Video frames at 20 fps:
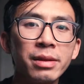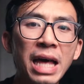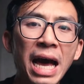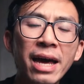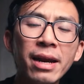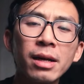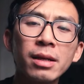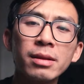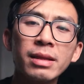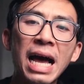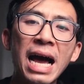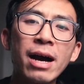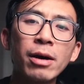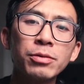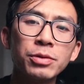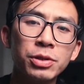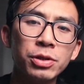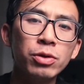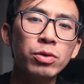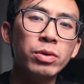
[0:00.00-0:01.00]
That
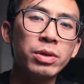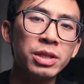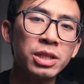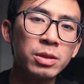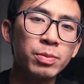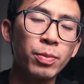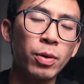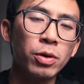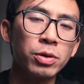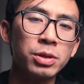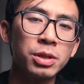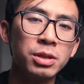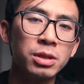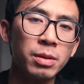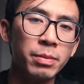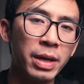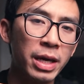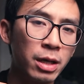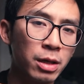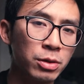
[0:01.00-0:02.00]
allows you and this person
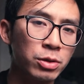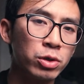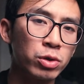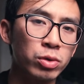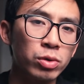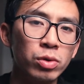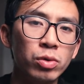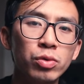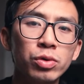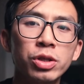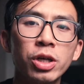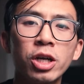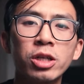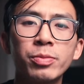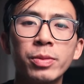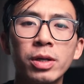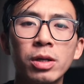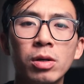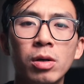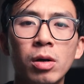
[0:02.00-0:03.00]
to make true
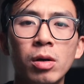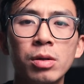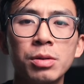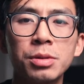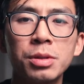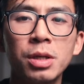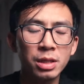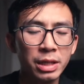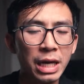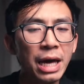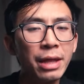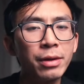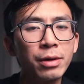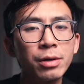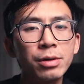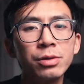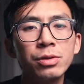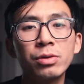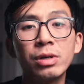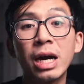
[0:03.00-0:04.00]
judgment calls.
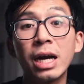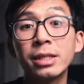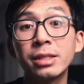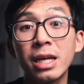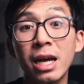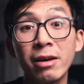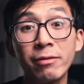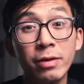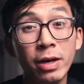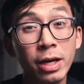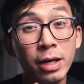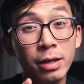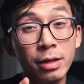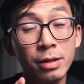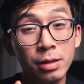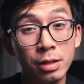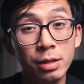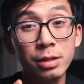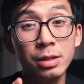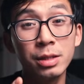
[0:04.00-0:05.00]
Together, you guys have a
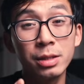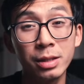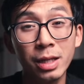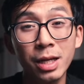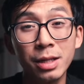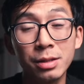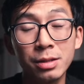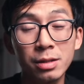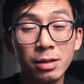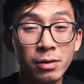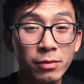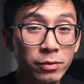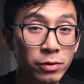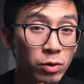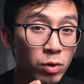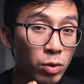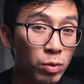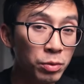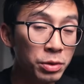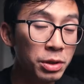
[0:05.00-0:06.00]
good sense of
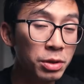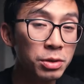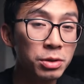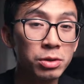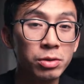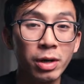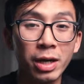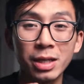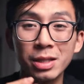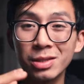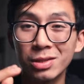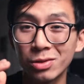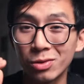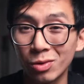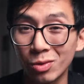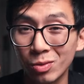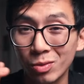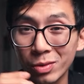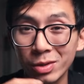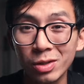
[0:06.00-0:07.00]
your real strengths,
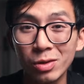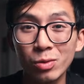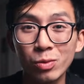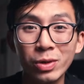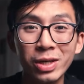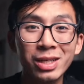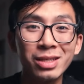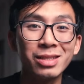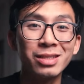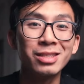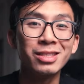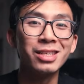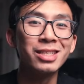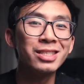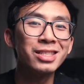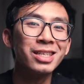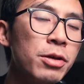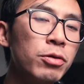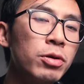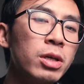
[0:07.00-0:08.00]
your real
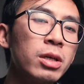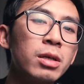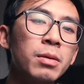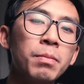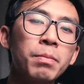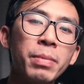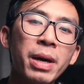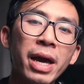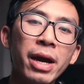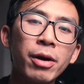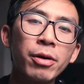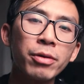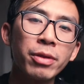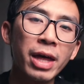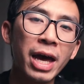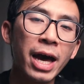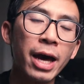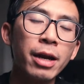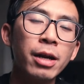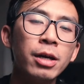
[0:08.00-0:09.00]
weaknesses. You can compare
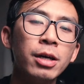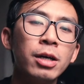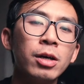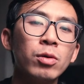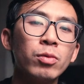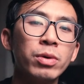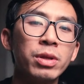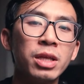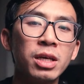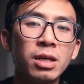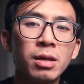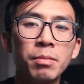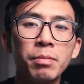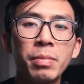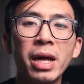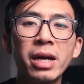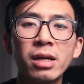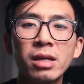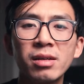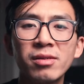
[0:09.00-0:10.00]
that with the
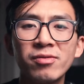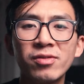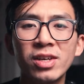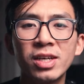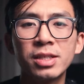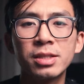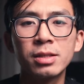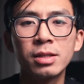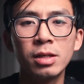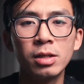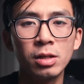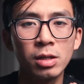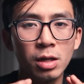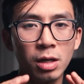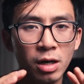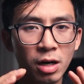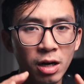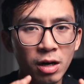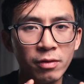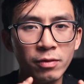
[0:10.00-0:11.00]
competitiveness
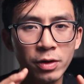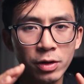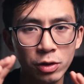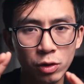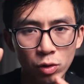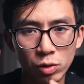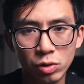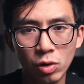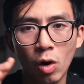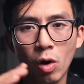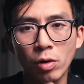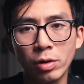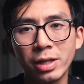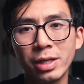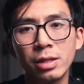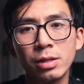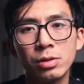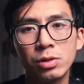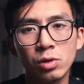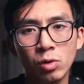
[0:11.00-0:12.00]
of your
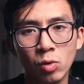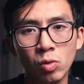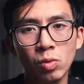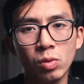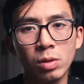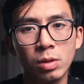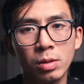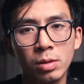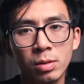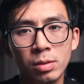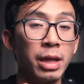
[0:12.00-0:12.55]
target school.